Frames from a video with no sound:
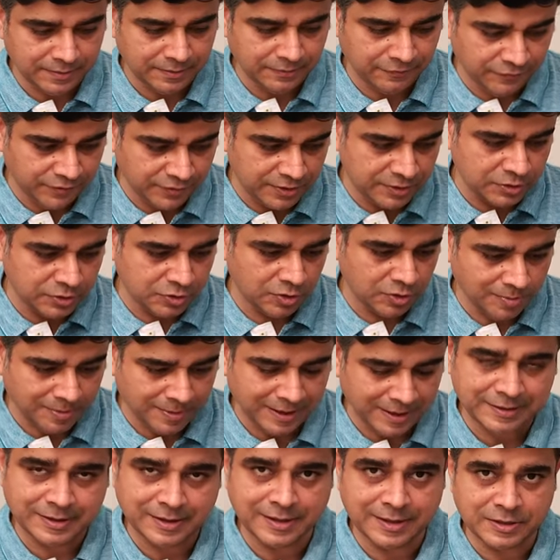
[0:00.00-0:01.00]
the first
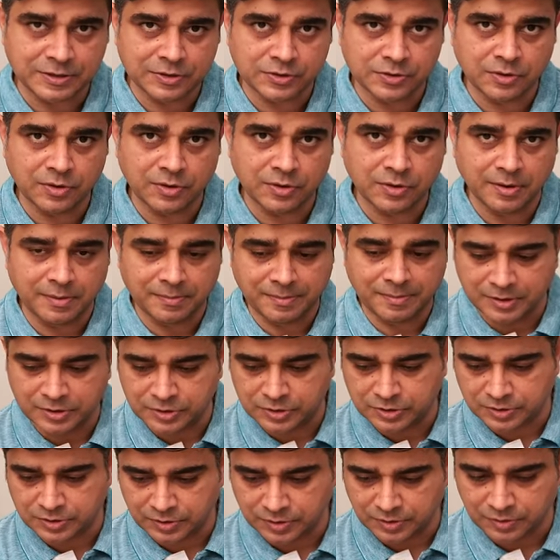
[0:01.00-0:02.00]
drawback that I saw
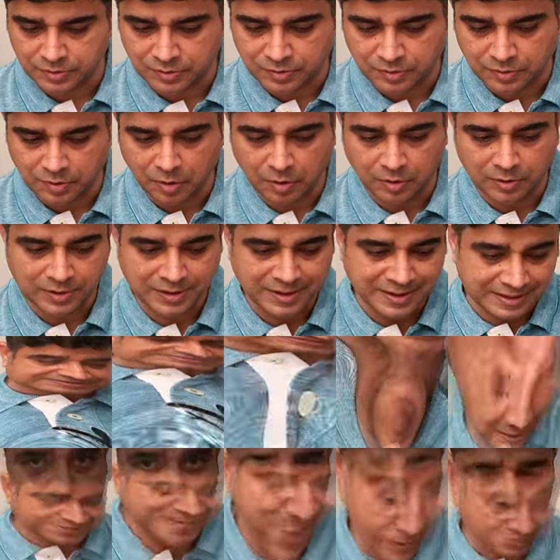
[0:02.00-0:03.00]
amongst you know all the
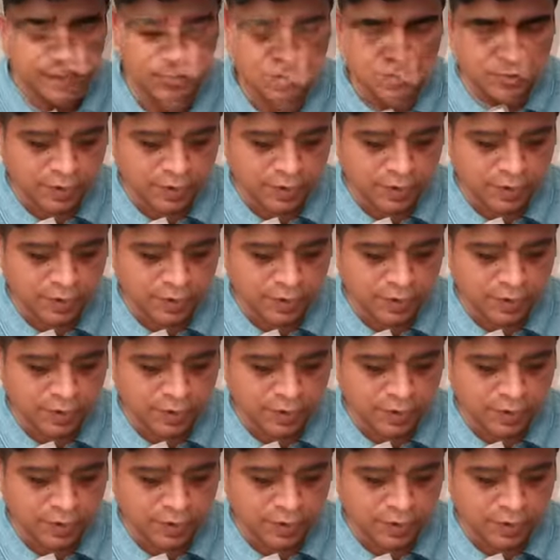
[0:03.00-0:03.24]
listings.